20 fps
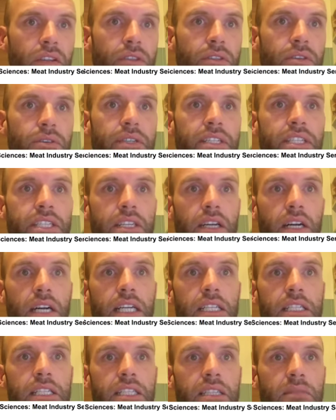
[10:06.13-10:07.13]
Through its
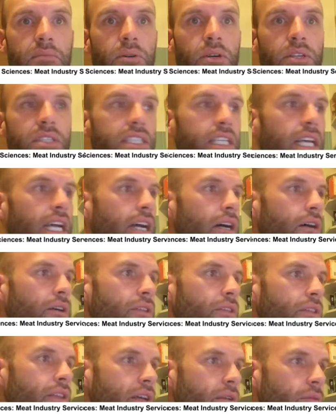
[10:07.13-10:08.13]
science, it supports the
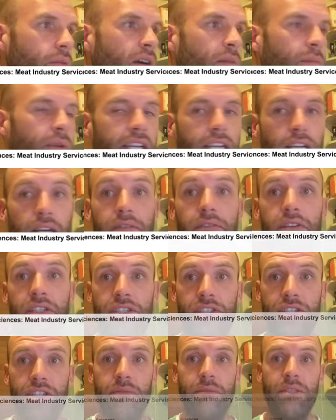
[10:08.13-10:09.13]
health and well-being of
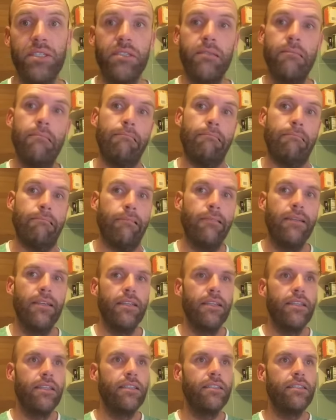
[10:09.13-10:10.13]
consumers.
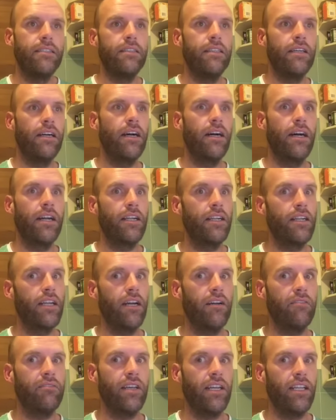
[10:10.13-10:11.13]
Uh, I don't
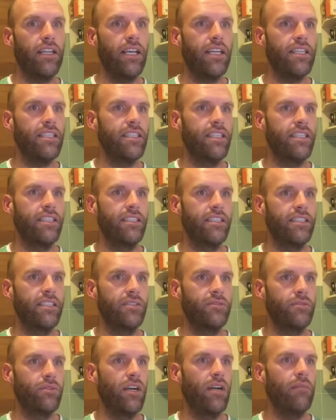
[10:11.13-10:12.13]
know if that last sentence
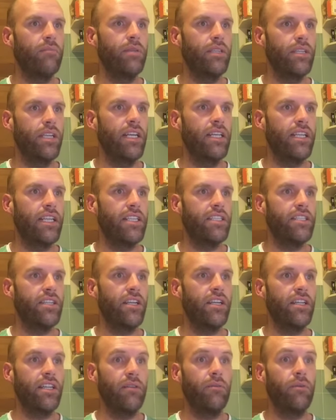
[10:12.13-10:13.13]
is right, but yeah, they
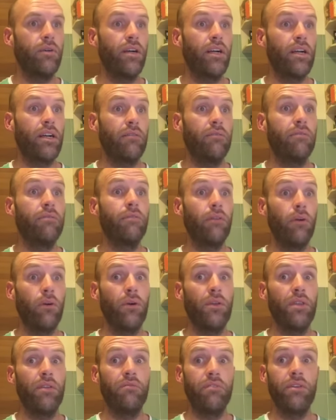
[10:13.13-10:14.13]
certainly work
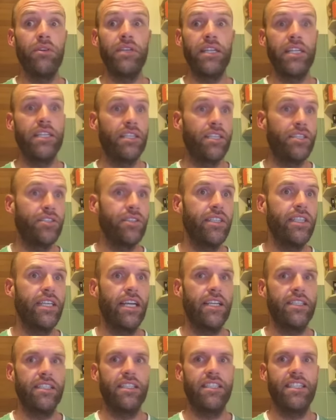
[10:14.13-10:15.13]
for the food industry,
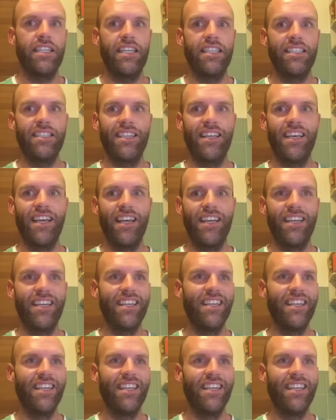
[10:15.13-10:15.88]
as it says there.